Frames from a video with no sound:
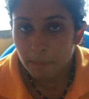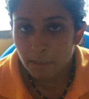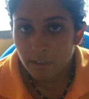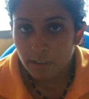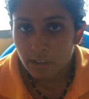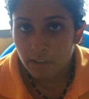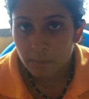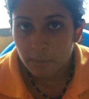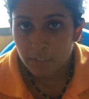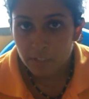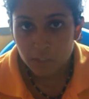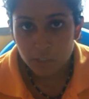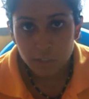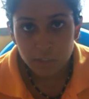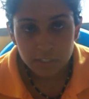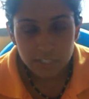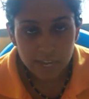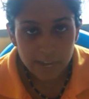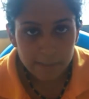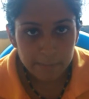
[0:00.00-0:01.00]
um, it's good
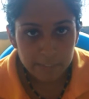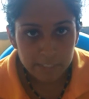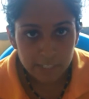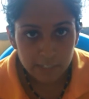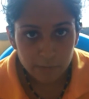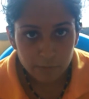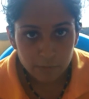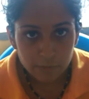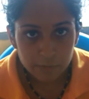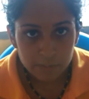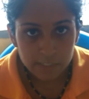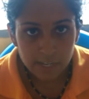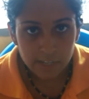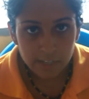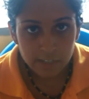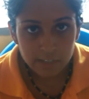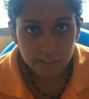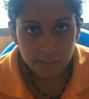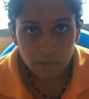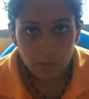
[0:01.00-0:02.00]
to abstain from
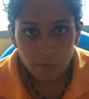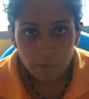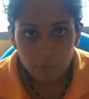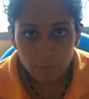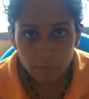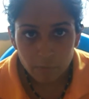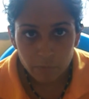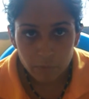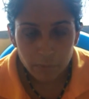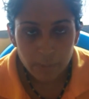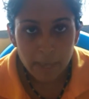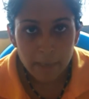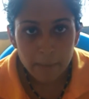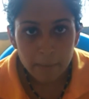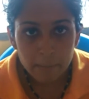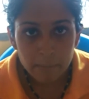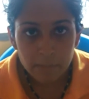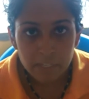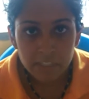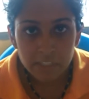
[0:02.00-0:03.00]
sex for
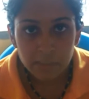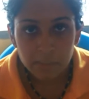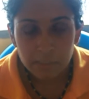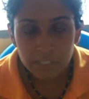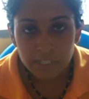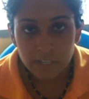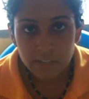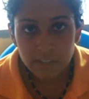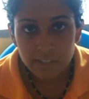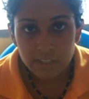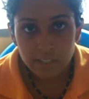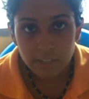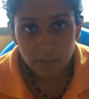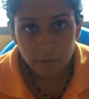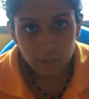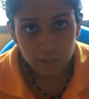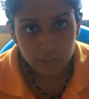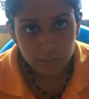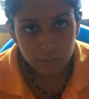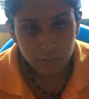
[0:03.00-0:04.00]
them, mainly because they
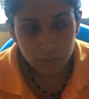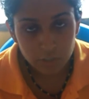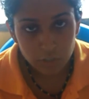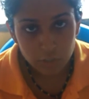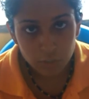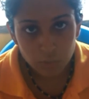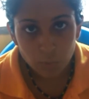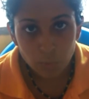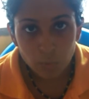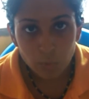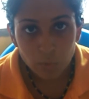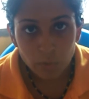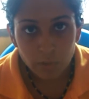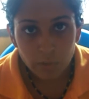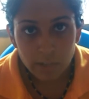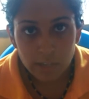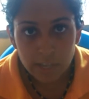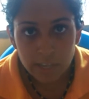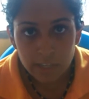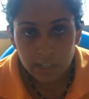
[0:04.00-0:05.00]
are still in
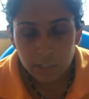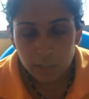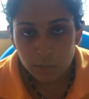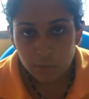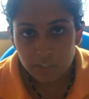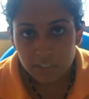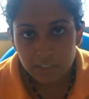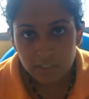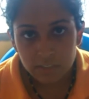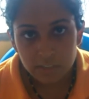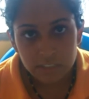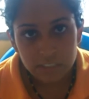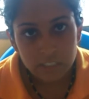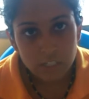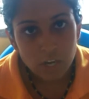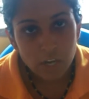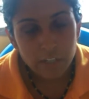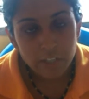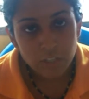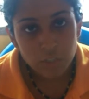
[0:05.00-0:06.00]
school, you know, they still need to
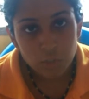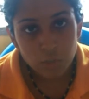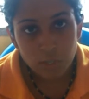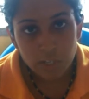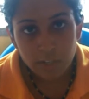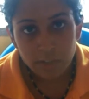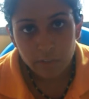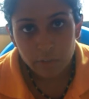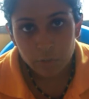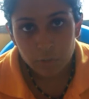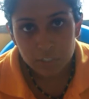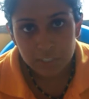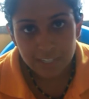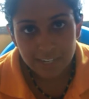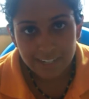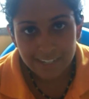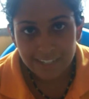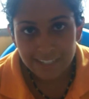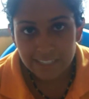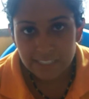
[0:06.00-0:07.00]
concentrate on their
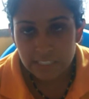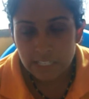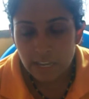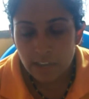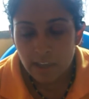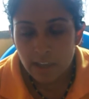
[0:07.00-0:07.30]
studies.